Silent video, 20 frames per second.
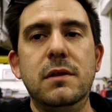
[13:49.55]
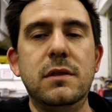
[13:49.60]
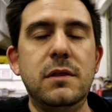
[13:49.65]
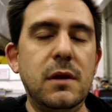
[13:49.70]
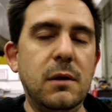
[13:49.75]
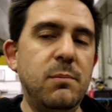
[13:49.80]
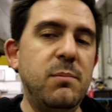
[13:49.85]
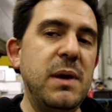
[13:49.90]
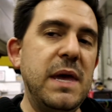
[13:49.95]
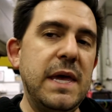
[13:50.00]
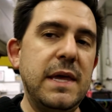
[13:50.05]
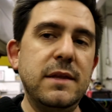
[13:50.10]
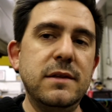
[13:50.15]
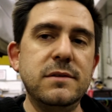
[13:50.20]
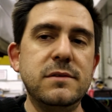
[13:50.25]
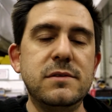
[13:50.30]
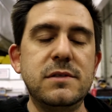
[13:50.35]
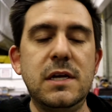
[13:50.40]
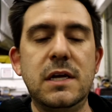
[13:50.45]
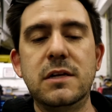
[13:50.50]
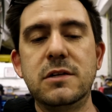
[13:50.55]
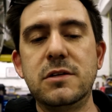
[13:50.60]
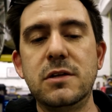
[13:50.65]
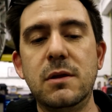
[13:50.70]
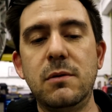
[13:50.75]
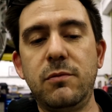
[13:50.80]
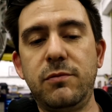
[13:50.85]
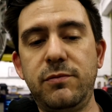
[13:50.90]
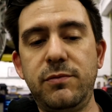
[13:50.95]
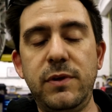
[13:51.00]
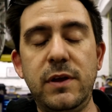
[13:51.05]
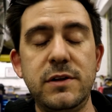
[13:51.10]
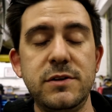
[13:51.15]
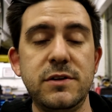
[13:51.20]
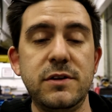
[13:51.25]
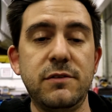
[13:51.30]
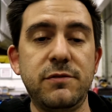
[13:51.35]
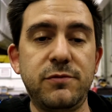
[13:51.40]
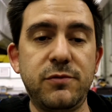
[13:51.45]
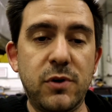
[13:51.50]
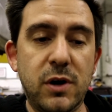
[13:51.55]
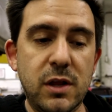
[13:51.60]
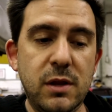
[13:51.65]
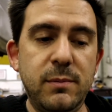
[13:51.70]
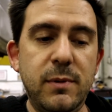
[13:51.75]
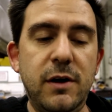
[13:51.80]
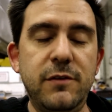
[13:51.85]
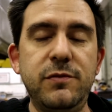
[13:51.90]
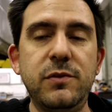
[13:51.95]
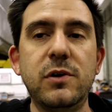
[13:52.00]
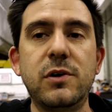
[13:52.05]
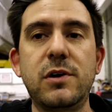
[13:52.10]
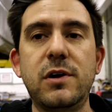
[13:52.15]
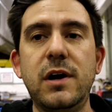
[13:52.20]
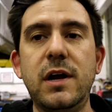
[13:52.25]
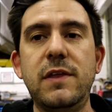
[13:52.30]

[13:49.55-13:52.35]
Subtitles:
the bends into the front of the muffler,